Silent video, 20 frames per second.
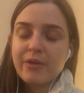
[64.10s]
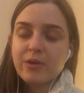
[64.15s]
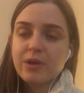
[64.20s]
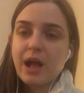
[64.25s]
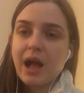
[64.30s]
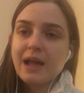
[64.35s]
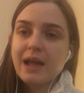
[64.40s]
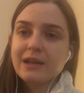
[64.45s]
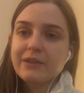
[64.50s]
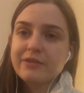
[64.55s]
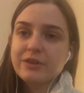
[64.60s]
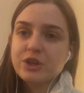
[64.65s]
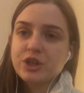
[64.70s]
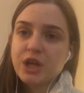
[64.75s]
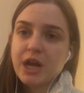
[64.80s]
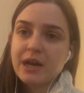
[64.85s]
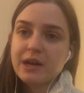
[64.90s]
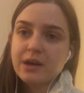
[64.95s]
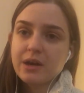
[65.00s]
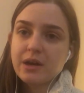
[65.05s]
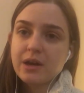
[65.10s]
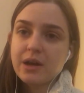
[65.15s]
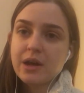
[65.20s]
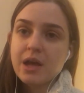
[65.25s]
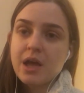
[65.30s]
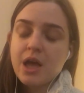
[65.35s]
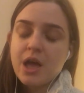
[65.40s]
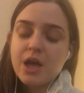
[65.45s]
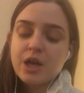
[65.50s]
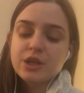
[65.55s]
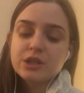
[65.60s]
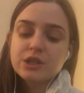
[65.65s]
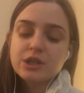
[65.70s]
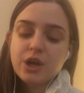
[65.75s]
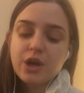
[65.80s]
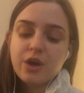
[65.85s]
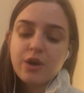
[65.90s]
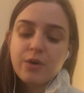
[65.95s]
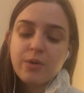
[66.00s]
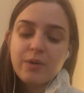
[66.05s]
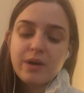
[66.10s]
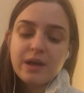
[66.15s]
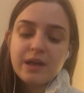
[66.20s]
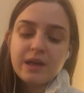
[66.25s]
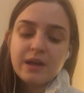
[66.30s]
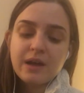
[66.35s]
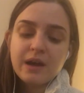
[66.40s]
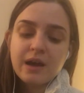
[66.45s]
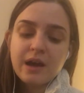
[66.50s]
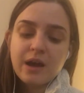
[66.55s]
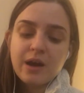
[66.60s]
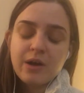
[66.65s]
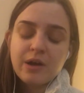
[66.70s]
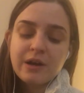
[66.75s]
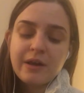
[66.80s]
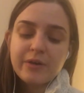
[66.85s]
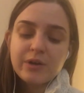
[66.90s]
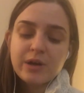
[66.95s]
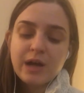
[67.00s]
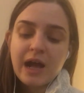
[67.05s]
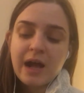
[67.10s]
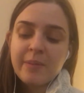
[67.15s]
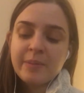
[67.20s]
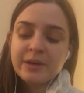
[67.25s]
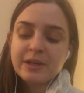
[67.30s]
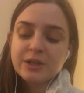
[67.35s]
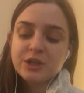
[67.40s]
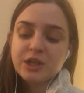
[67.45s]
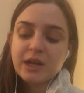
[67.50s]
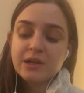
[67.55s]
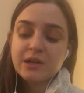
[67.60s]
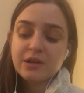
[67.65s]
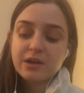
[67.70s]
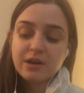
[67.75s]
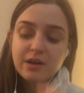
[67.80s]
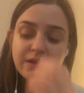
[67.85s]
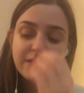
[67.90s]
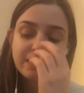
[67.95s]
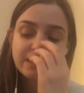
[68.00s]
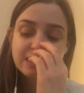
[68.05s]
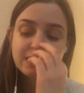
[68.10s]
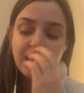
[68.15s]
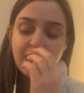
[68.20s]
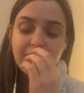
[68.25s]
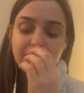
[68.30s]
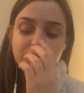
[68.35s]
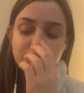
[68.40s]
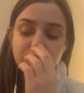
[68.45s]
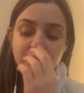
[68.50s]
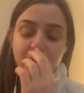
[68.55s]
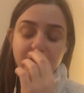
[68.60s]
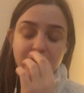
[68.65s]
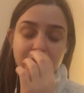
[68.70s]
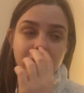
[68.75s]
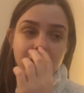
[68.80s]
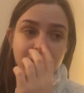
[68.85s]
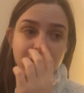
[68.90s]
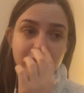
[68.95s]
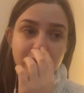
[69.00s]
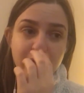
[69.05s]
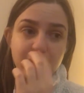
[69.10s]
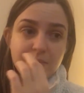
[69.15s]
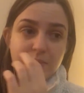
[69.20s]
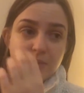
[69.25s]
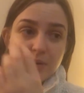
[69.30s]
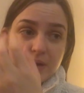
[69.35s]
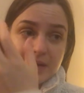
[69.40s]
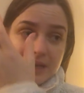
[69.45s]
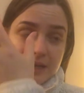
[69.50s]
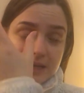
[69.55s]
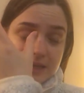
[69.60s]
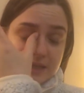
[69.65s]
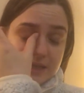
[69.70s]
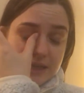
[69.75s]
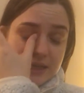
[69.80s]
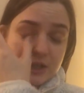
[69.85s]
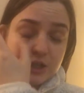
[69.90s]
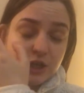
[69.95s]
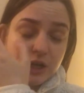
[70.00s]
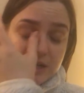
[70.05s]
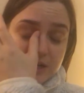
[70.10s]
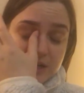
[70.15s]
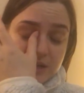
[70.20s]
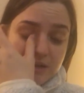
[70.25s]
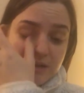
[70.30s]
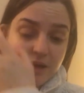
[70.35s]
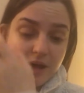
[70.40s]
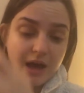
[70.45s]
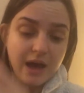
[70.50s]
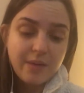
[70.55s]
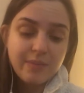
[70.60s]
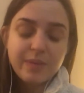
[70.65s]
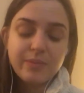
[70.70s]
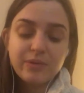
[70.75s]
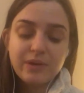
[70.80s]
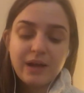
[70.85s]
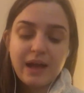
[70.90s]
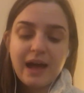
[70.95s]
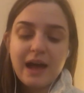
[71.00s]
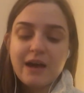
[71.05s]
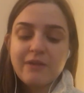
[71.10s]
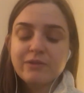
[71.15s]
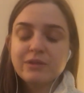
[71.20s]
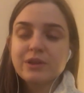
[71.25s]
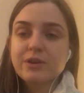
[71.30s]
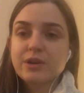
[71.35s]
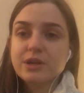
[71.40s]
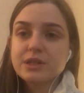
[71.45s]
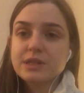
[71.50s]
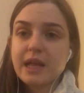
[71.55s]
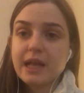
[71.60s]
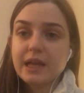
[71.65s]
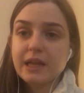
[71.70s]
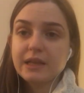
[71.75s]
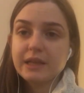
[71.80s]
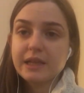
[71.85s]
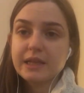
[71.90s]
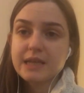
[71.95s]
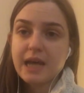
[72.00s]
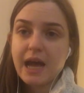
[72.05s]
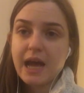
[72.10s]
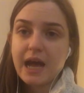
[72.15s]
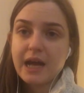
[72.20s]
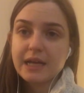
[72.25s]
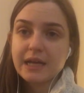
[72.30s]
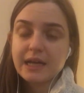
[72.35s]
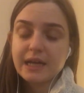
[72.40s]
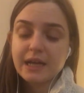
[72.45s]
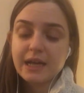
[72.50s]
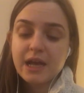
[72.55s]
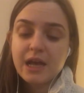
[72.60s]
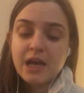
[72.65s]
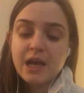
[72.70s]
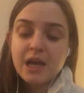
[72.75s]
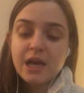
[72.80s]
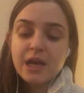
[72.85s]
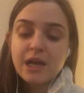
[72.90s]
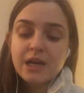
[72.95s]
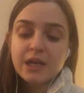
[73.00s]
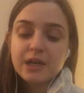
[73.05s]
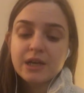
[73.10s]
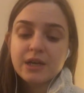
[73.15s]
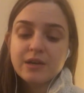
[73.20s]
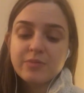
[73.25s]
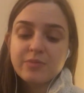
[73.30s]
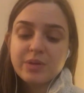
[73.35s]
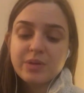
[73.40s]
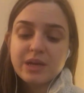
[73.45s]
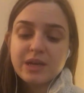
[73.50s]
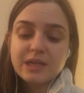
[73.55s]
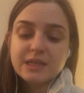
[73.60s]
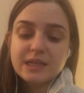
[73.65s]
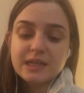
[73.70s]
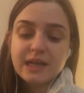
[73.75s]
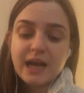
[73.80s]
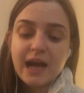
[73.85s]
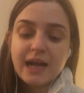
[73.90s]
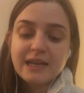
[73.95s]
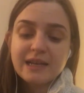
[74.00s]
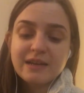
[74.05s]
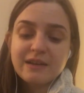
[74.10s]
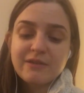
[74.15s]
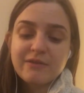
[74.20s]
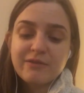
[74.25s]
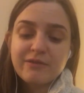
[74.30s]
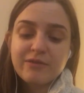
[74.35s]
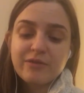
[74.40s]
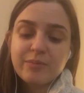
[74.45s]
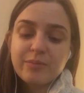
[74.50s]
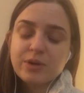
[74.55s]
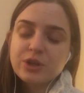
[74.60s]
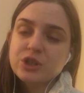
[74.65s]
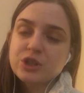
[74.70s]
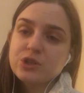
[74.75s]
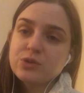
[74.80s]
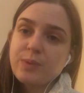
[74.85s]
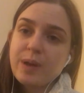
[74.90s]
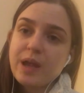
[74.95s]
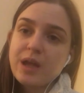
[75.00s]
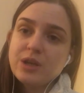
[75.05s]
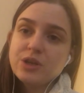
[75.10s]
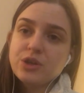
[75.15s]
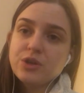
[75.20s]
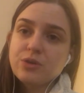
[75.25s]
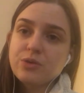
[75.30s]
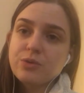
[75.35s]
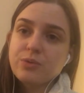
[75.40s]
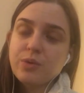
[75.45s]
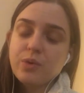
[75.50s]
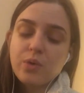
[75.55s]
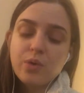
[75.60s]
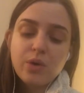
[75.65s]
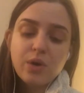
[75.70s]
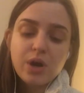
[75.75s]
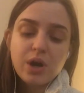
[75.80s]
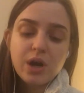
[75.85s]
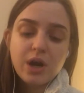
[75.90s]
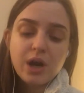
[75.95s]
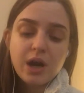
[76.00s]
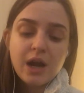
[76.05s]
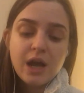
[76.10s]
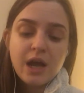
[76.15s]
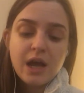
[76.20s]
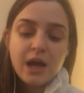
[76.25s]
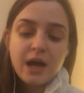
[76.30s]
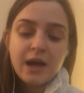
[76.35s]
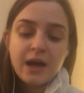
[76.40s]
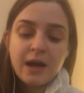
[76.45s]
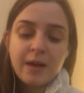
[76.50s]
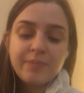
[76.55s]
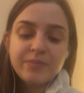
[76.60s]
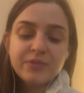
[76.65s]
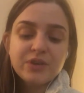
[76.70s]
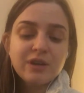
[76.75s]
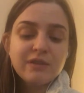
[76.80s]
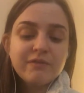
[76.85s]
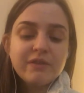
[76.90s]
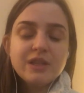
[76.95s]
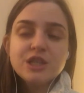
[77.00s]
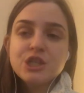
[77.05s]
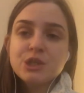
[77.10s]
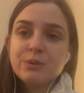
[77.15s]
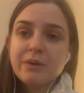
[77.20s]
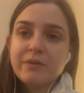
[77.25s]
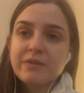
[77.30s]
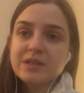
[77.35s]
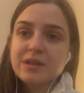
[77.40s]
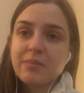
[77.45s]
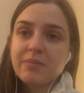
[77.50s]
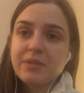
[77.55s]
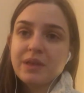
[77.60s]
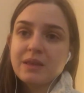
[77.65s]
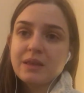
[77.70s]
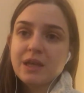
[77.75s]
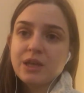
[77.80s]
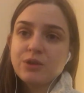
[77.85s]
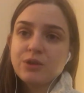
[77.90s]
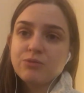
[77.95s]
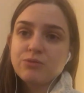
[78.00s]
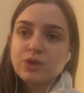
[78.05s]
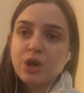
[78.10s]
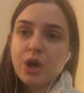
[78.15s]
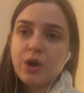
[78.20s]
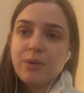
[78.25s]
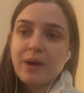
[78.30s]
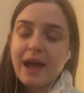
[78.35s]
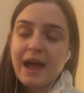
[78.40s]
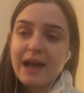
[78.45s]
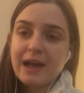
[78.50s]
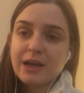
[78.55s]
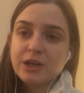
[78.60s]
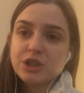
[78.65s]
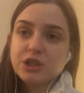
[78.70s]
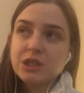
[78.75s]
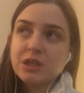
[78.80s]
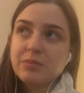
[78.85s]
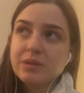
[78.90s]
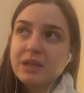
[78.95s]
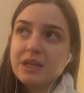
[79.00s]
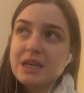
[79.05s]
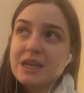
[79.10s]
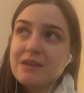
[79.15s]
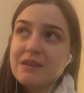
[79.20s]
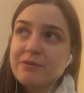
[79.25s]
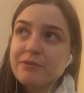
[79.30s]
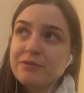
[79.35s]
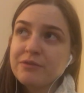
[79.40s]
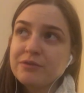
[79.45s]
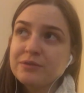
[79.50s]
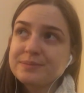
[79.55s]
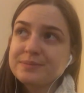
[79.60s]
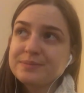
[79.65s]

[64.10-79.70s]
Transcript: kind of agenda so uh, another common agenda that's not draining but it's an agenda that people have when they're psychically attacking could be to kind of persuade you or um, convince you of something that you don't actually believe